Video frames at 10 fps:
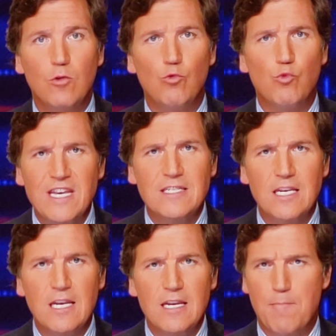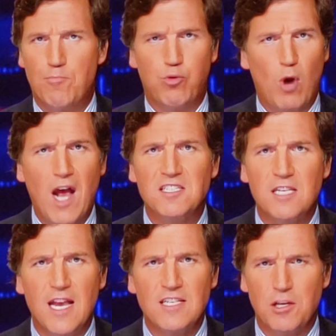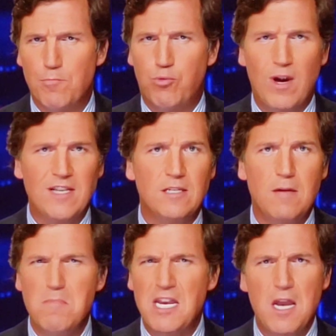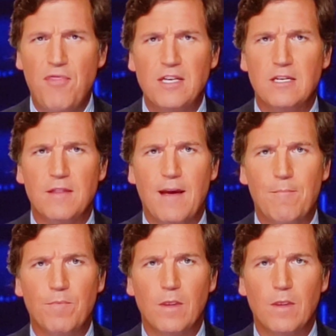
Reason and process and precedent mean nothing to them.